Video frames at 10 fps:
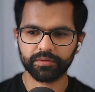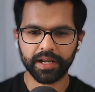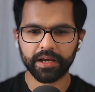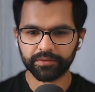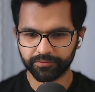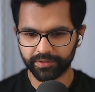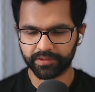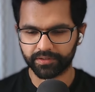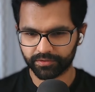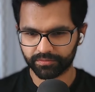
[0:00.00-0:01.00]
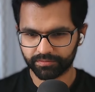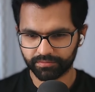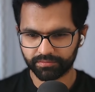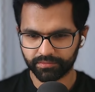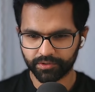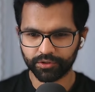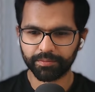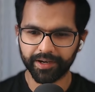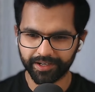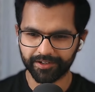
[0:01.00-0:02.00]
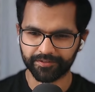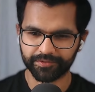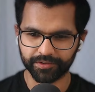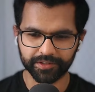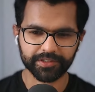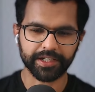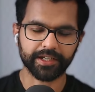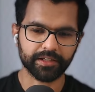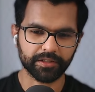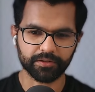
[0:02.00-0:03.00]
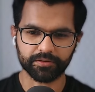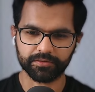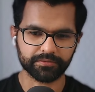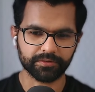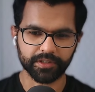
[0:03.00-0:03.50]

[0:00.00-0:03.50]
Now with this co-pilot of sorts, I can do